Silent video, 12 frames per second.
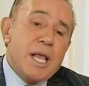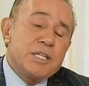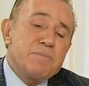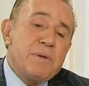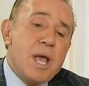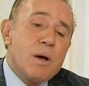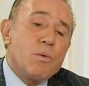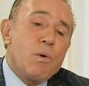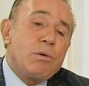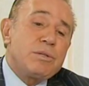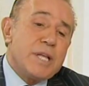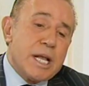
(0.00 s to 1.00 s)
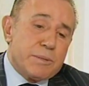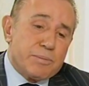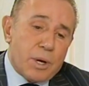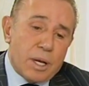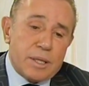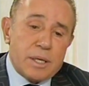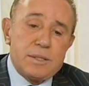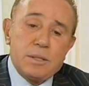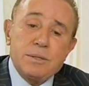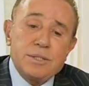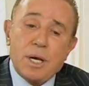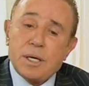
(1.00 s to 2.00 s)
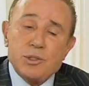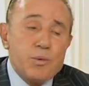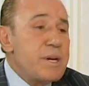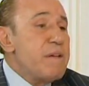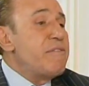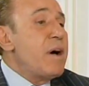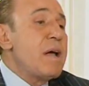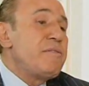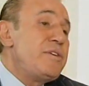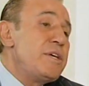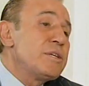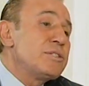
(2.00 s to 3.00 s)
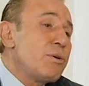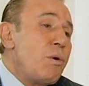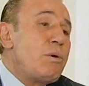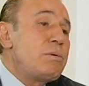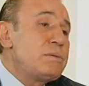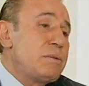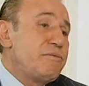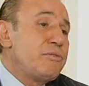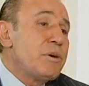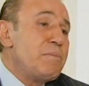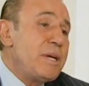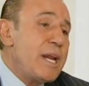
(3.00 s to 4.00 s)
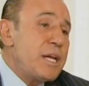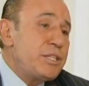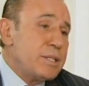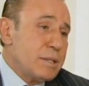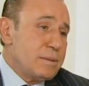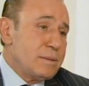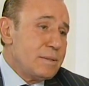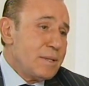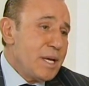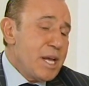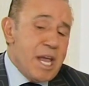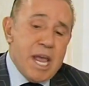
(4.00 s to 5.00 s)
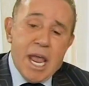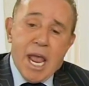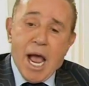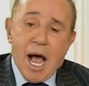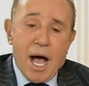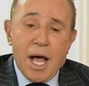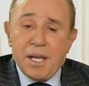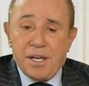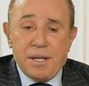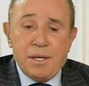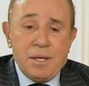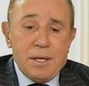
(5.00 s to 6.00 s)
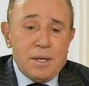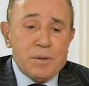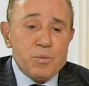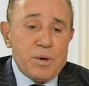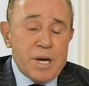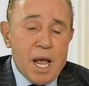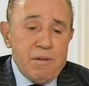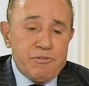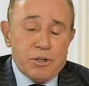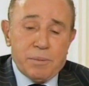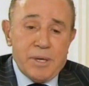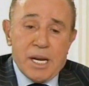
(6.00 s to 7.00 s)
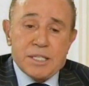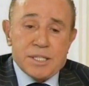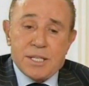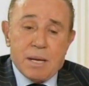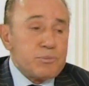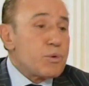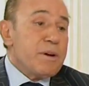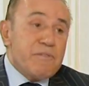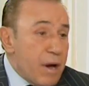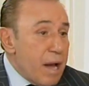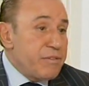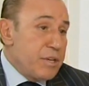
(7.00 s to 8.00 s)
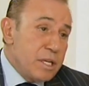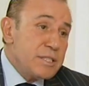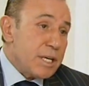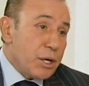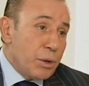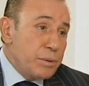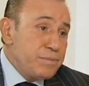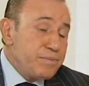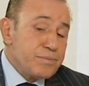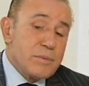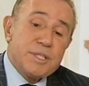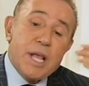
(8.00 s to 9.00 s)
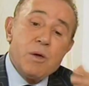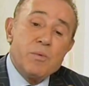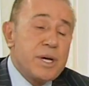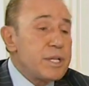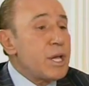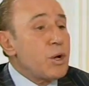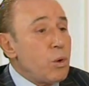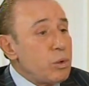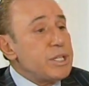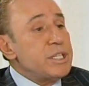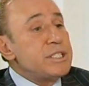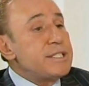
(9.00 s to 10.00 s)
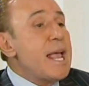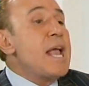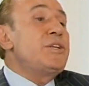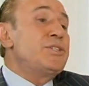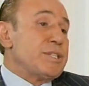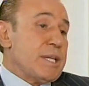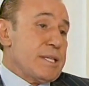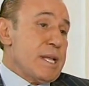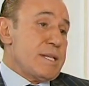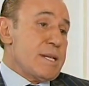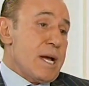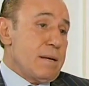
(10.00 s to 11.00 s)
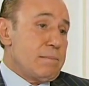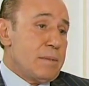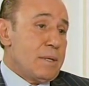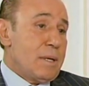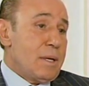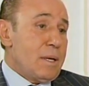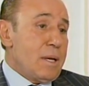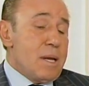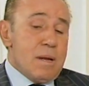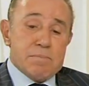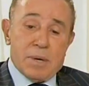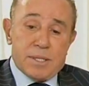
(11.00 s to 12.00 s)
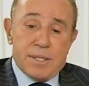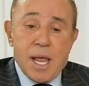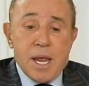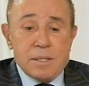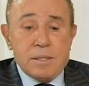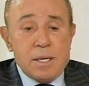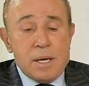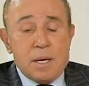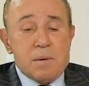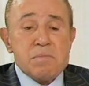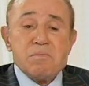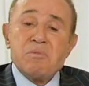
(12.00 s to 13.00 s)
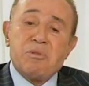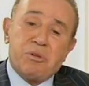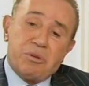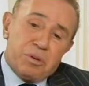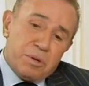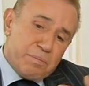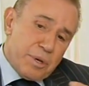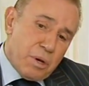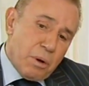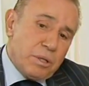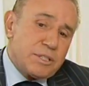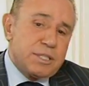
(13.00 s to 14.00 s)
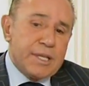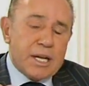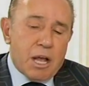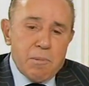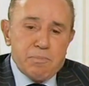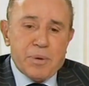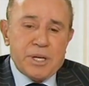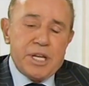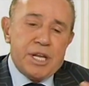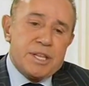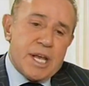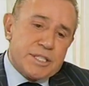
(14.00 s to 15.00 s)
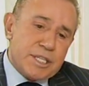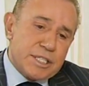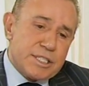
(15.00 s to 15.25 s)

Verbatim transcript: ask me how old that product. Those are 25 years old formulation. I, when I formulated them 25 years ago, they were the golden standard at that time. But then, because the company that